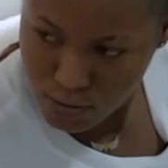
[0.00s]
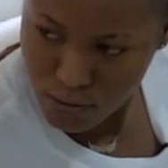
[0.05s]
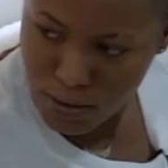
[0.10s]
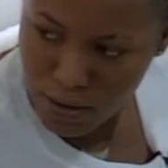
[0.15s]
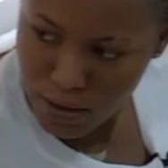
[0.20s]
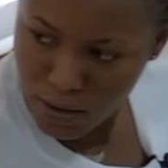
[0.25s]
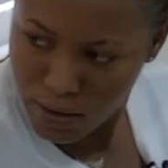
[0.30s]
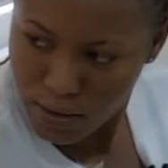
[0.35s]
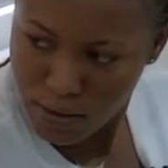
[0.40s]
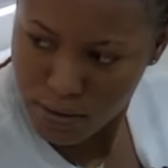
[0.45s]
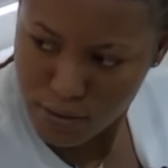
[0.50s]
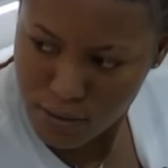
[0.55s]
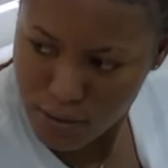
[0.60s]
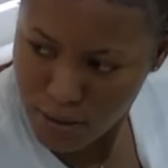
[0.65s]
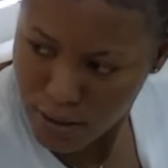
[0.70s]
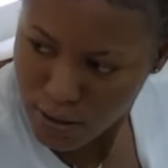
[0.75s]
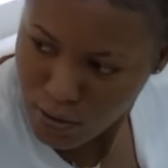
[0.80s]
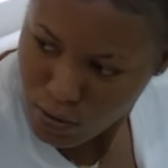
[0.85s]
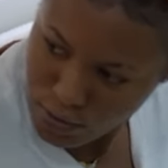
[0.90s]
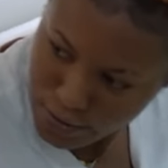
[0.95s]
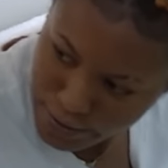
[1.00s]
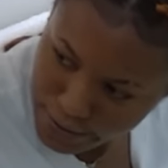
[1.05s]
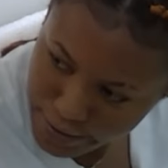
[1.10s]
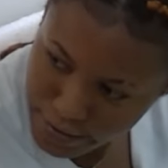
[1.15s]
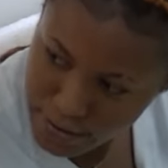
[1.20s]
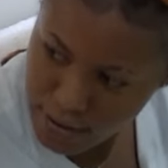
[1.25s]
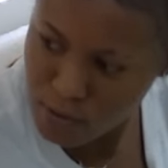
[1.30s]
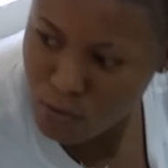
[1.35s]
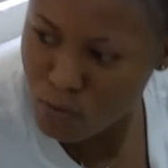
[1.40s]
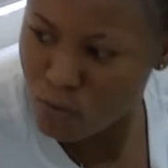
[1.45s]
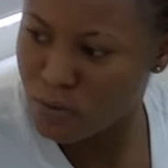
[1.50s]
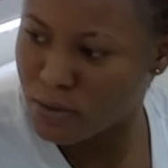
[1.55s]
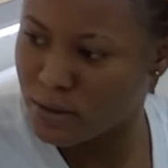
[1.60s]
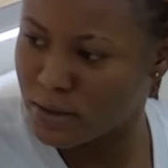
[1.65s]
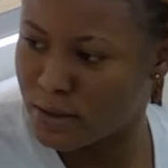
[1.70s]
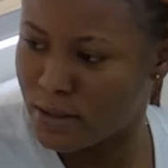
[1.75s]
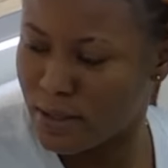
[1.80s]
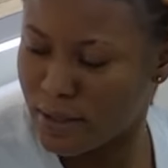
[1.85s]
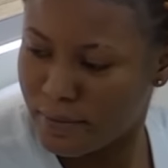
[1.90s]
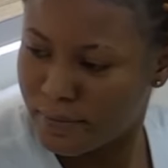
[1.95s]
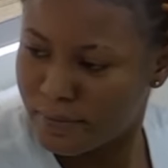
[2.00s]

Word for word: there, is there. All her hair too is there.